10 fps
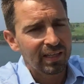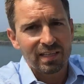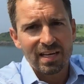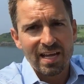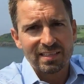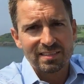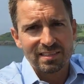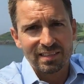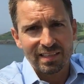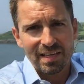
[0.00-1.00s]
Next,
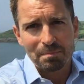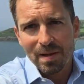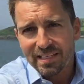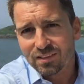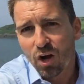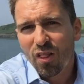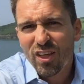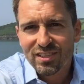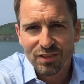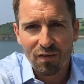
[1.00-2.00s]
it makes other
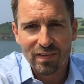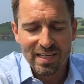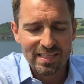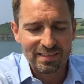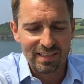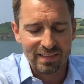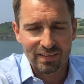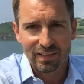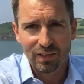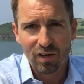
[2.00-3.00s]
stuff easy.
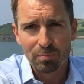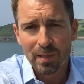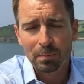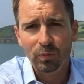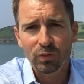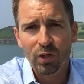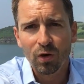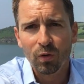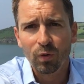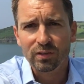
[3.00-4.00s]
You know, if people
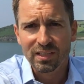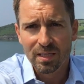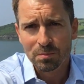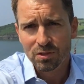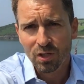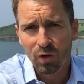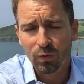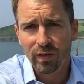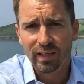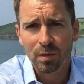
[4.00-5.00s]
know, teams know
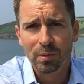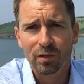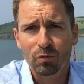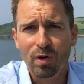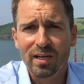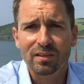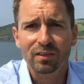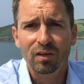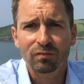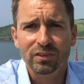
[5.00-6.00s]
they're going to be in a regular
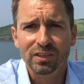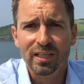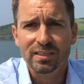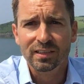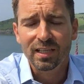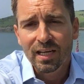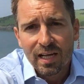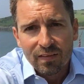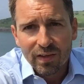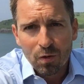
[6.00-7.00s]
conversation,
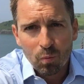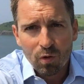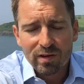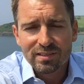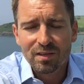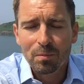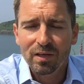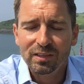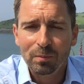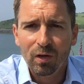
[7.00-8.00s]
they don't worry so
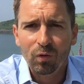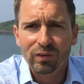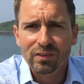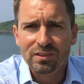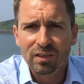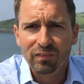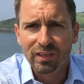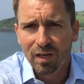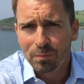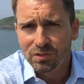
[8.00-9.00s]
much about all the other stuff
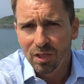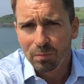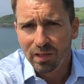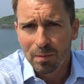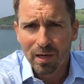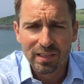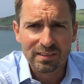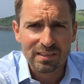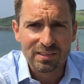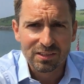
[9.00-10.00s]
that comes up that they might need
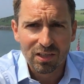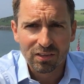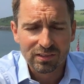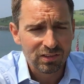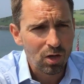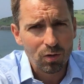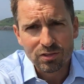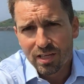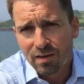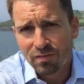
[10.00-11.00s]
to discuss. They'll go, I'll
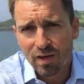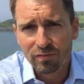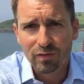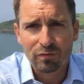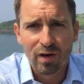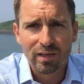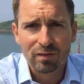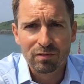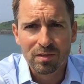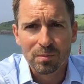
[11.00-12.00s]
save that for the Friday
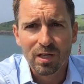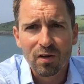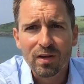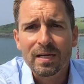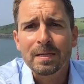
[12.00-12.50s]
rhythm, you know?